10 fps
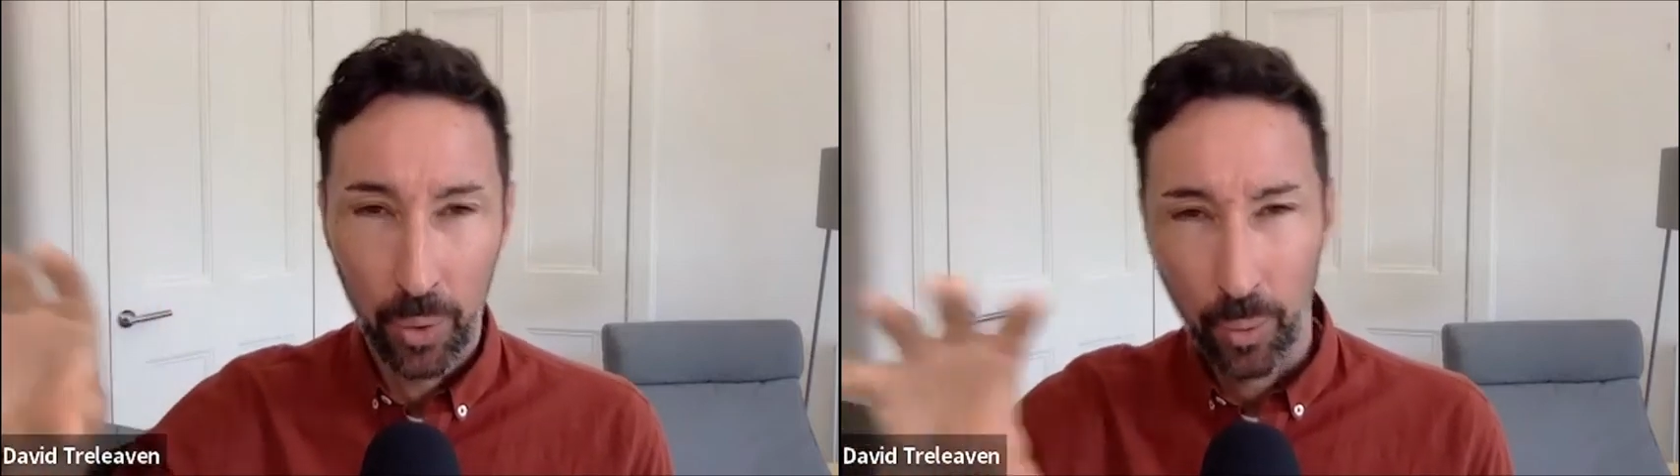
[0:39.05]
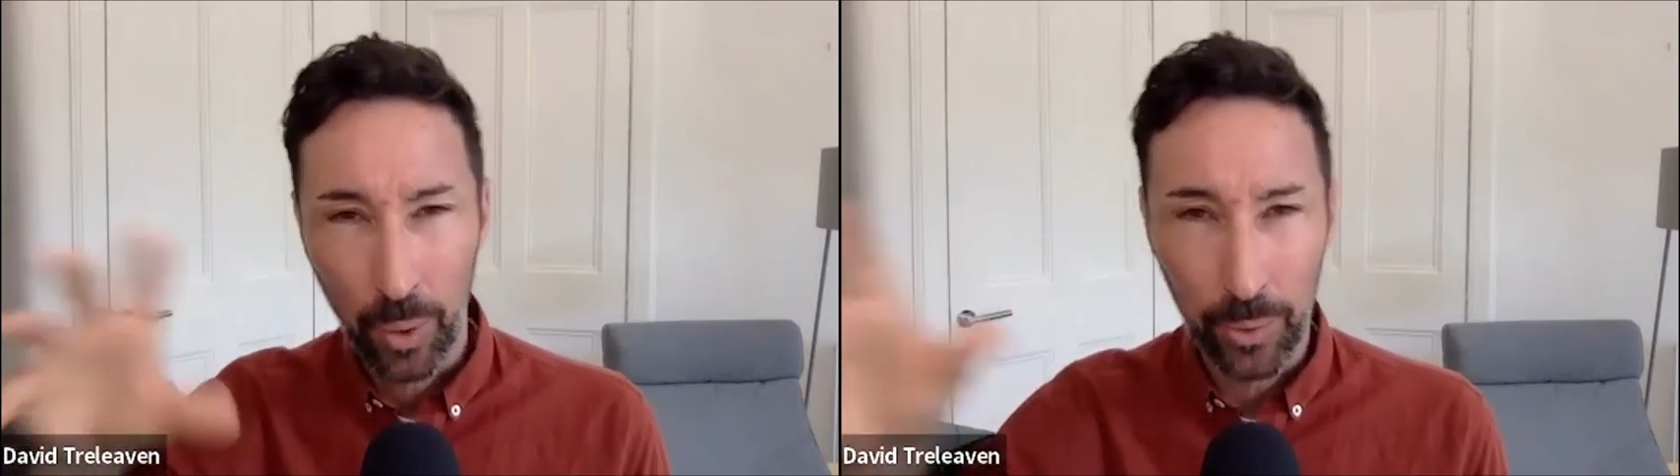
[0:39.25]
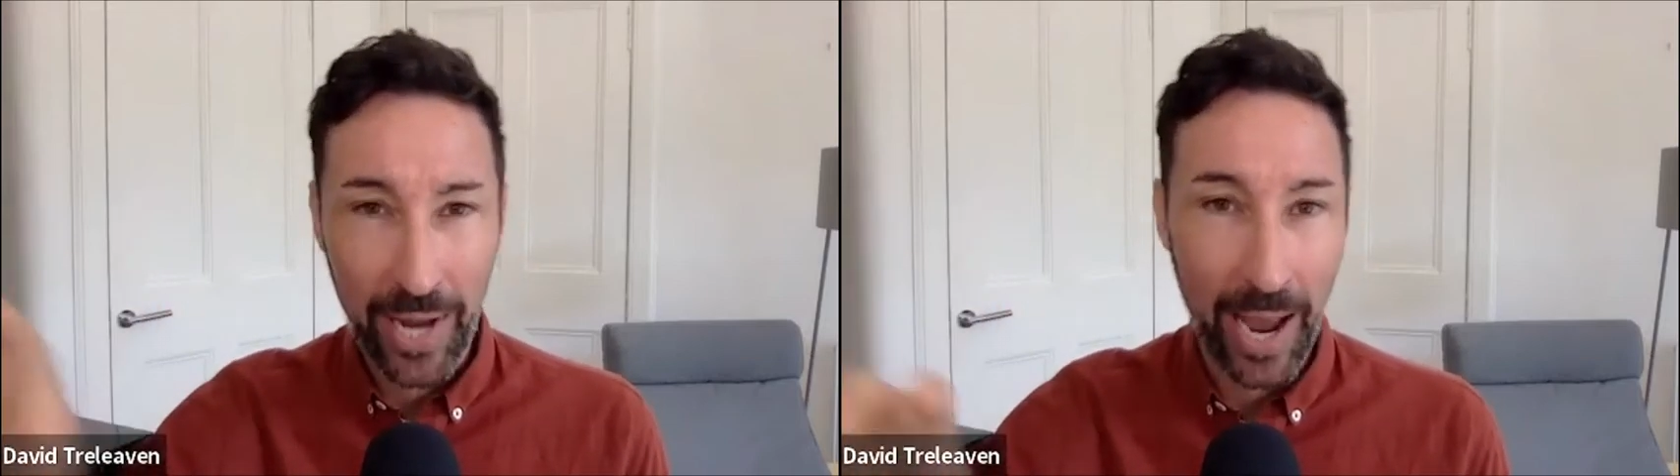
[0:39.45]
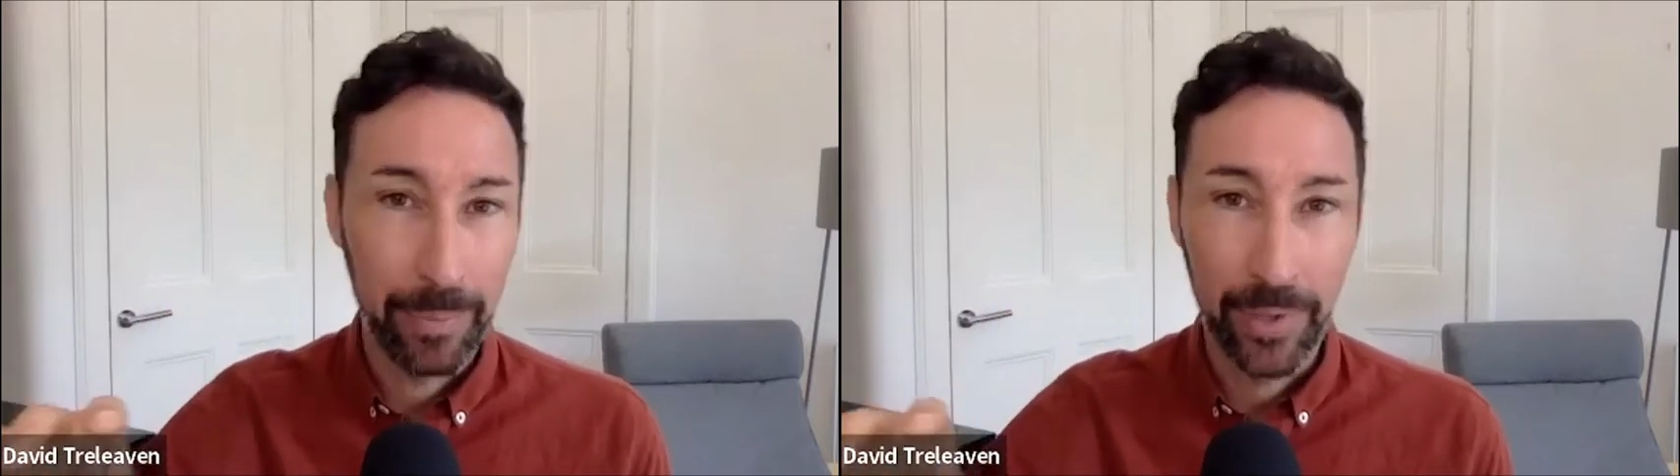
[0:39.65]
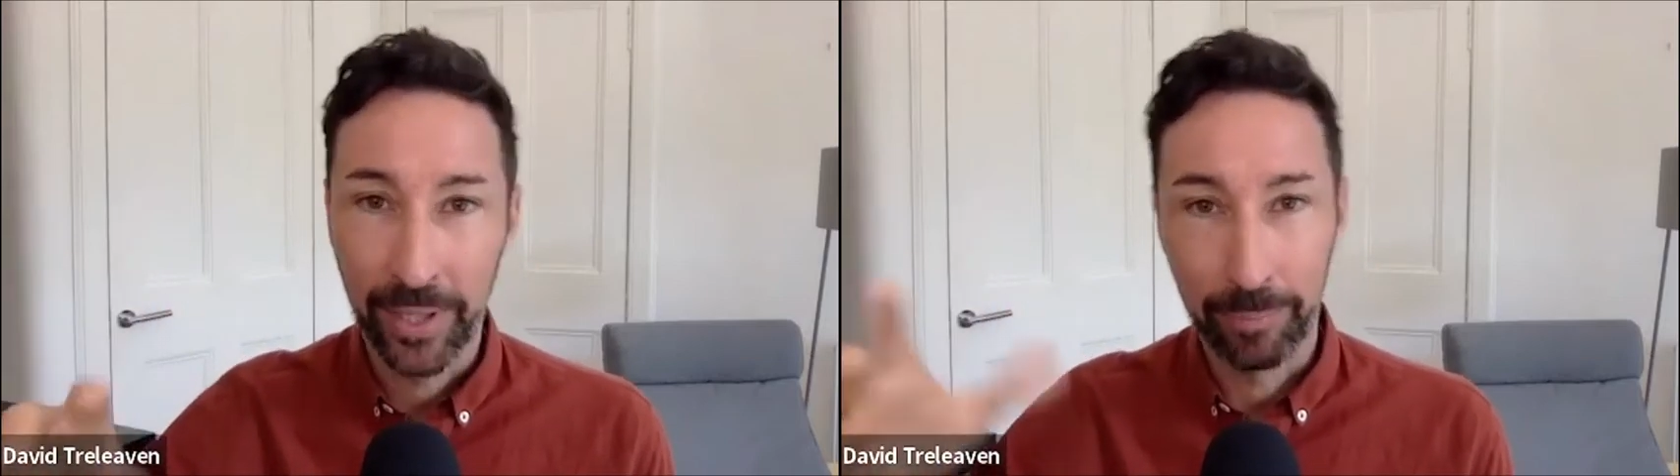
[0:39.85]
what was
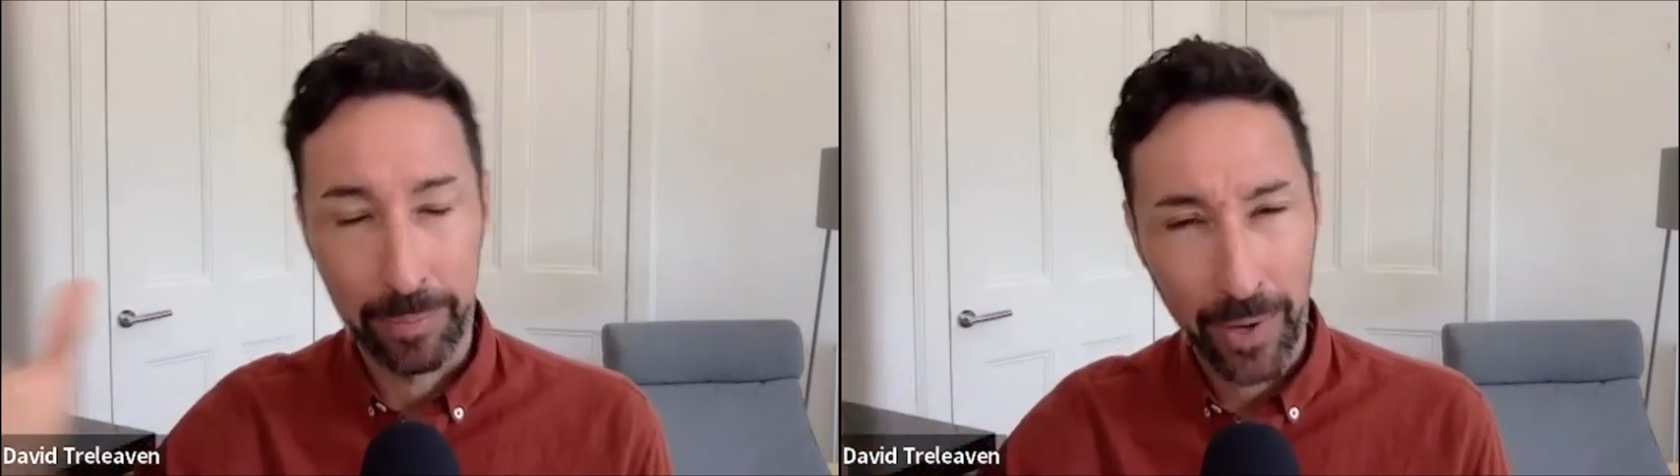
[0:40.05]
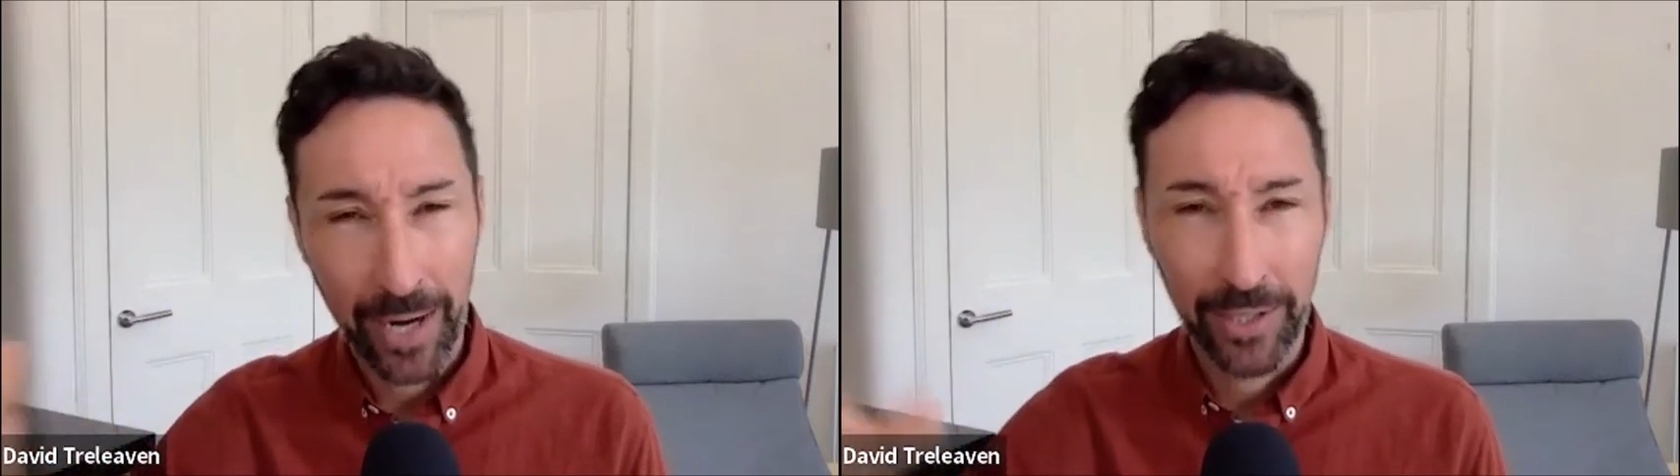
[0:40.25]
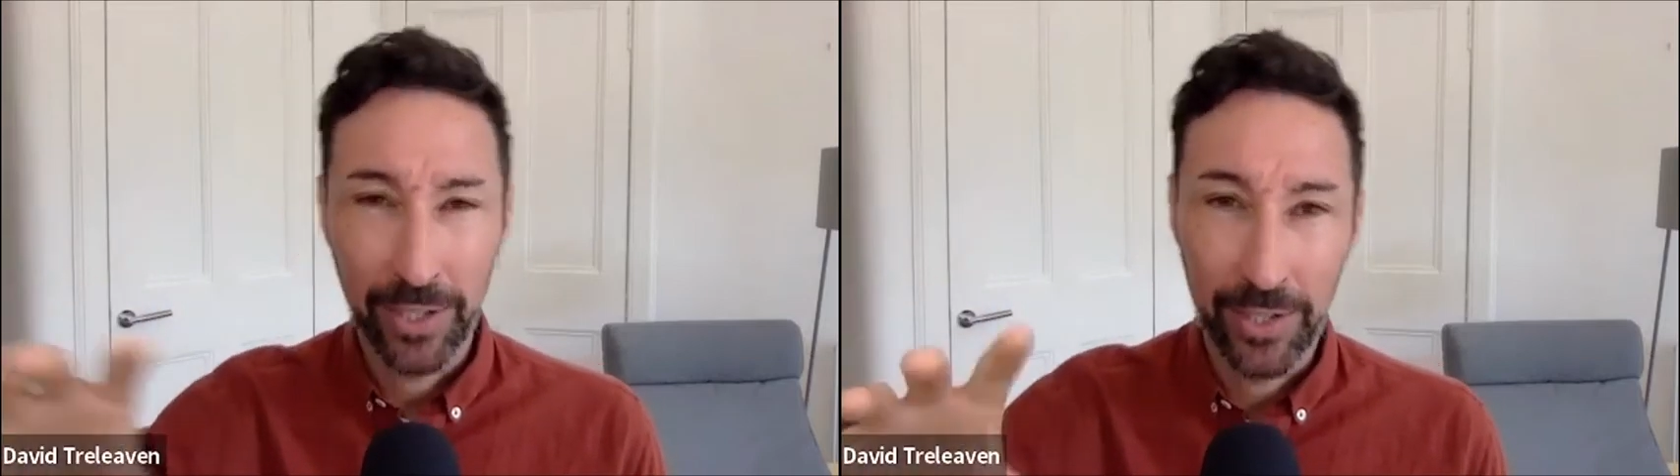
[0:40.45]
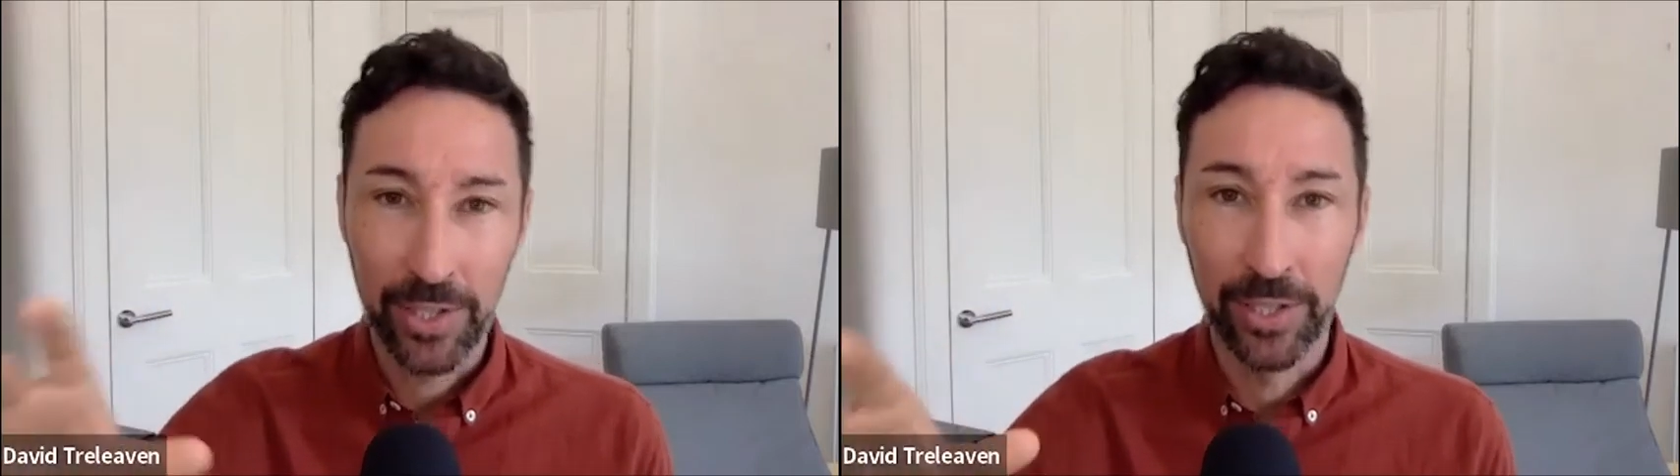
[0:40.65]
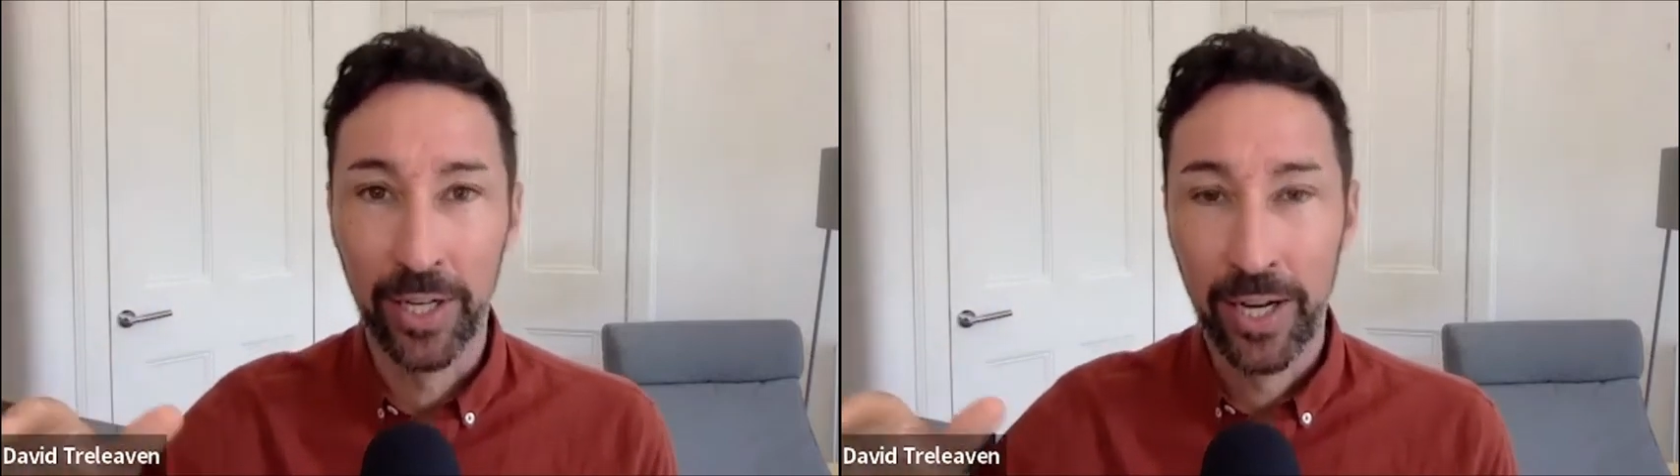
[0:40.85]
happening in my practice.
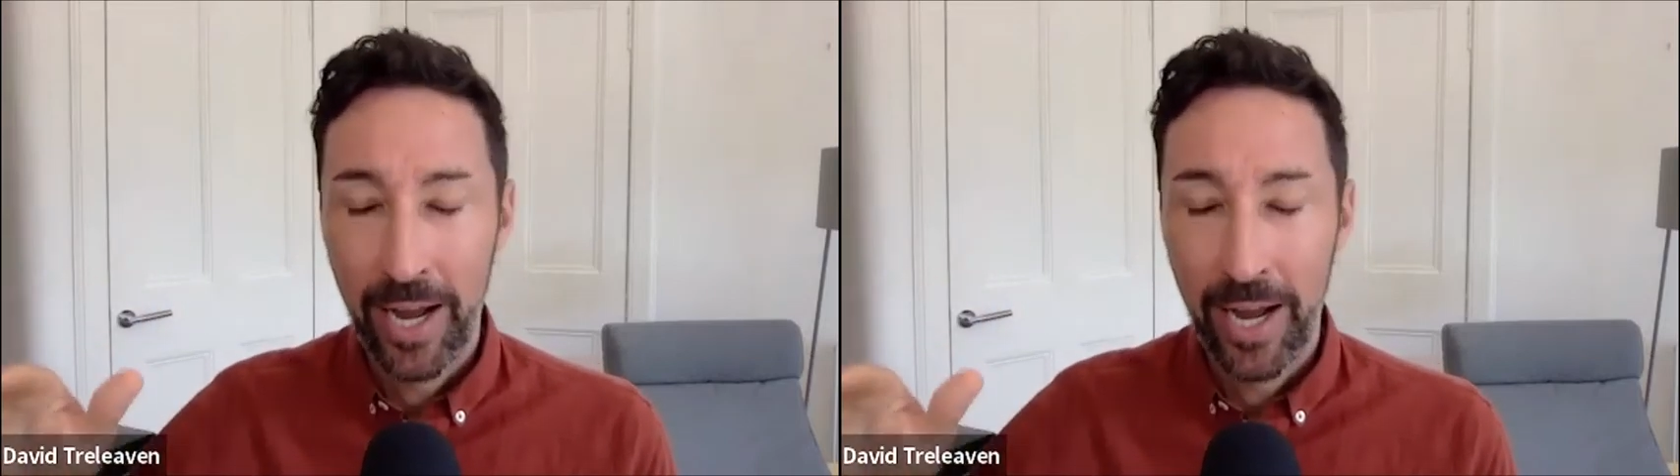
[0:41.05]
And